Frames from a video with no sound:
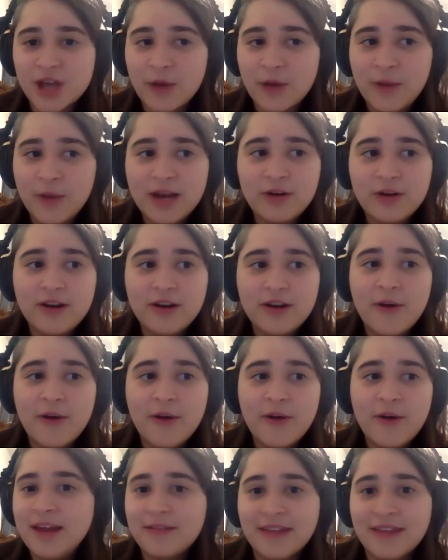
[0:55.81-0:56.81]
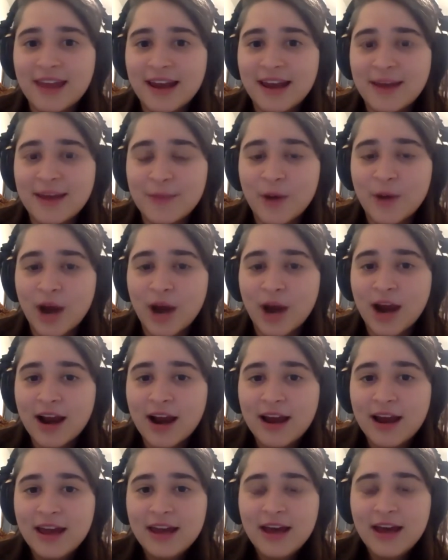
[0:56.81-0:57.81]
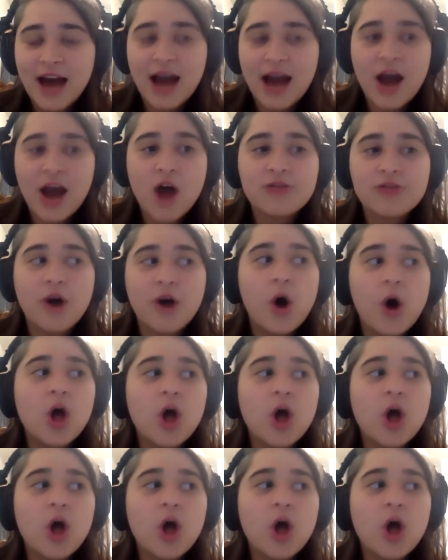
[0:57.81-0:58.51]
We don't know anything anymore. The whole